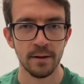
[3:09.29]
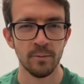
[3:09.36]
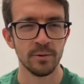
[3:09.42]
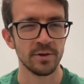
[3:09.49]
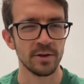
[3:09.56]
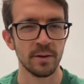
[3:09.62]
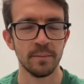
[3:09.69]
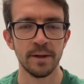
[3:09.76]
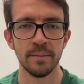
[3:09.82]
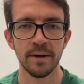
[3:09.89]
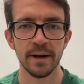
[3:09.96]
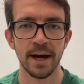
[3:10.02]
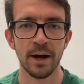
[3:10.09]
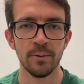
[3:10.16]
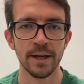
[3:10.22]
And we'll talk a bit
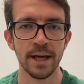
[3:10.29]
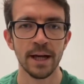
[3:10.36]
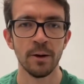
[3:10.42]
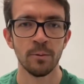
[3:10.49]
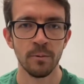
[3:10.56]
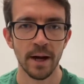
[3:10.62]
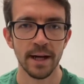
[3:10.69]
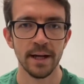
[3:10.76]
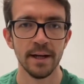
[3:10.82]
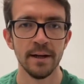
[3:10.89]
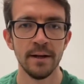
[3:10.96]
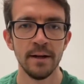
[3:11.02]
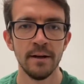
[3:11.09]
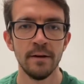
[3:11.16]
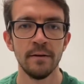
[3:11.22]
about how we can get ready
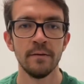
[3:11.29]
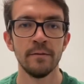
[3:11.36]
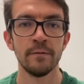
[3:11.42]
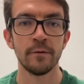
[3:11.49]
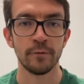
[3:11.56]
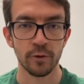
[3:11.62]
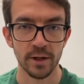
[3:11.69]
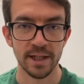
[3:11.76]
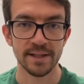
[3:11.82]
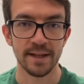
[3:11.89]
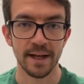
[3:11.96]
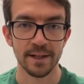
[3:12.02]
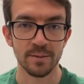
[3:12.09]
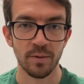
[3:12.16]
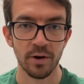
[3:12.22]
for Freeze
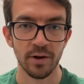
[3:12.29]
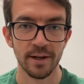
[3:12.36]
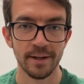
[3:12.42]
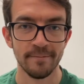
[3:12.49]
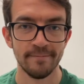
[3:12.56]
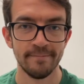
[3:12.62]
Dance Party.